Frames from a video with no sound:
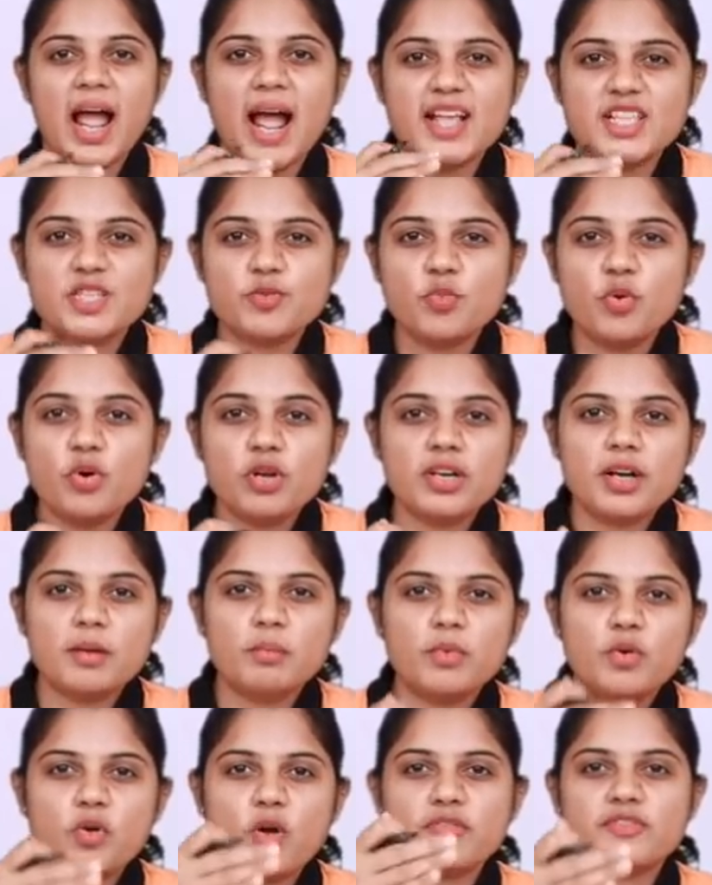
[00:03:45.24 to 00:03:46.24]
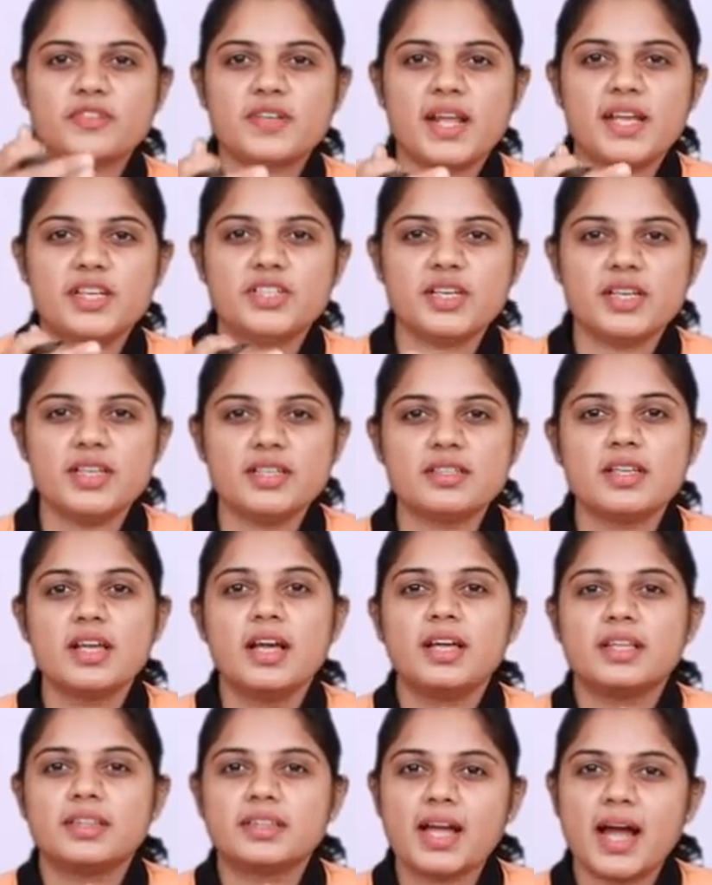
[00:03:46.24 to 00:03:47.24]
As more number of stages
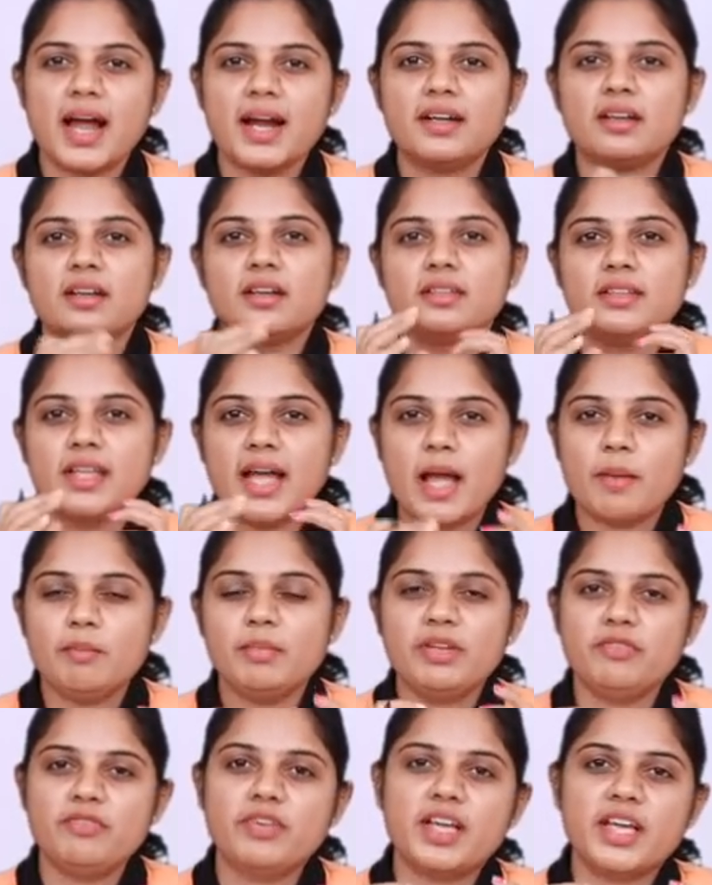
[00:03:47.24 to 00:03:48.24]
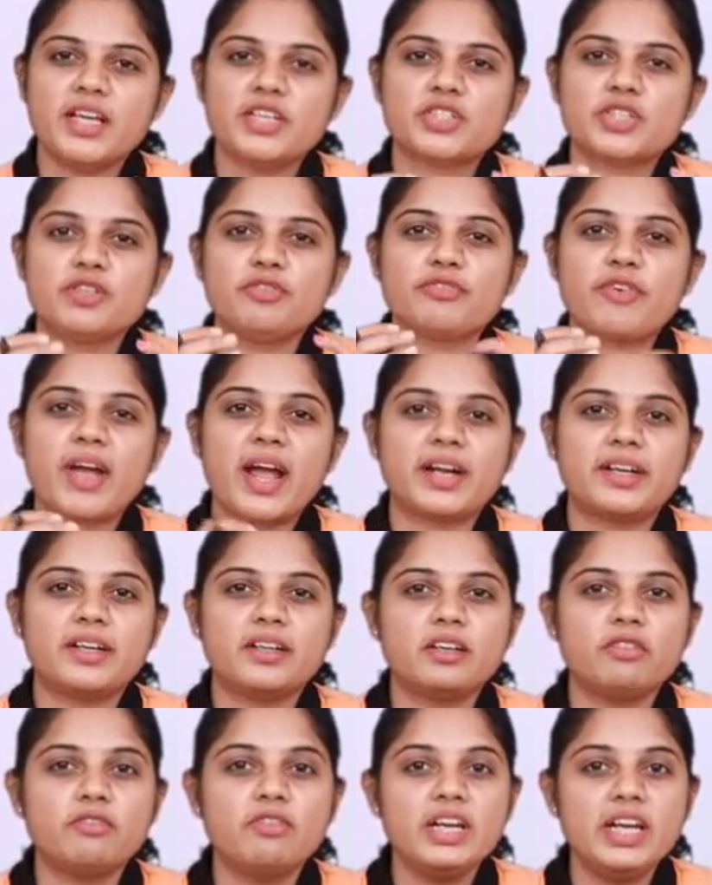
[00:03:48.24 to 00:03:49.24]
that the amplification factor